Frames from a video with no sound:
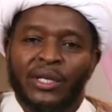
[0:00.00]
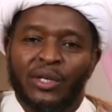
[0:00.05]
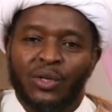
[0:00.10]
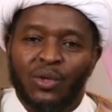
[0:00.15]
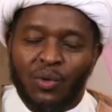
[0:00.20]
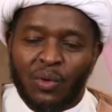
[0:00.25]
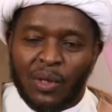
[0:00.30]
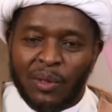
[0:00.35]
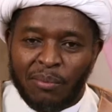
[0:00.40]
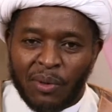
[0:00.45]

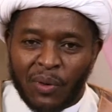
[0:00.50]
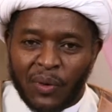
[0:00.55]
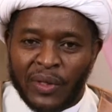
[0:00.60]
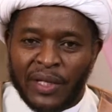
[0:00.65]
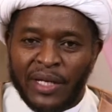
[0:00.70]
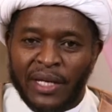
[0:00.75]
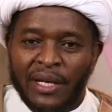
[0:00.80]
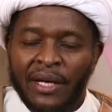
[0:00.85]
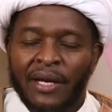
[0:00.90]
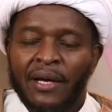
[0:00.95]
your
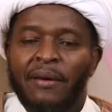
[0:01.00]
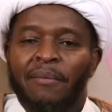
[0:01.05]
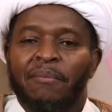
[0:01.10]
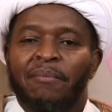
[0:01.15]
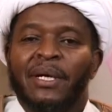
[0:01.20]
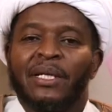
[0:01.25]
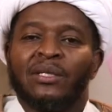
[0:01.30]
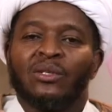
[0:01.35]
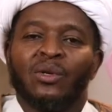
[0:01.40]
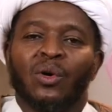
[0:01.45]
body,
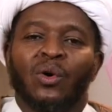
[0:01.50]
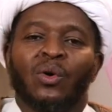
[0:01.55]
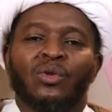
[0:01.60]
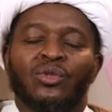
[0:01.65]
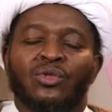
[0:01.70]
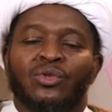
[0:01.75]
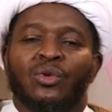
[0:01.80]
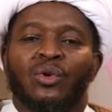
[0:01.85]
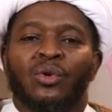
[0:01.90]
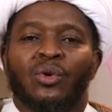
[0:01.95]
but
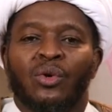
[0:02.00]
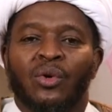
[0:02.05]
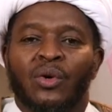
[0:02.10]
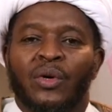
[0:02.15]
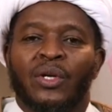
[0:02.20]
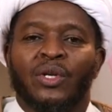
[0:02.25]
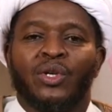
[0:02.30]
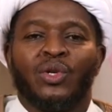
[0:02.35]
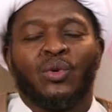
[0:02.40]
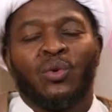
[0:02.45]
also
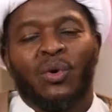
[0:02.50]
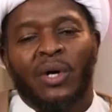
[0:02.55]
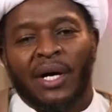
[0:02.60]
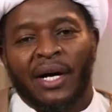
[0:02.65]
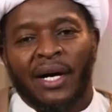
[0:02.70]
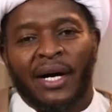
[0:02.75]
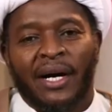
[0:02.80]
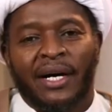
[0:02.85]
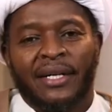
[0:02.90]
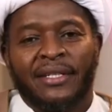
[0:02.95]
your
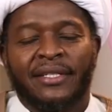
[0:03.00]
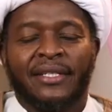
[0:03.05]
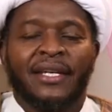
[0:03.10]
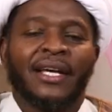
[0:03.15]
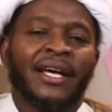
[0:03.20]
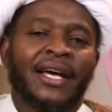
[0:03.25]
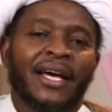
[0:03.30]
heart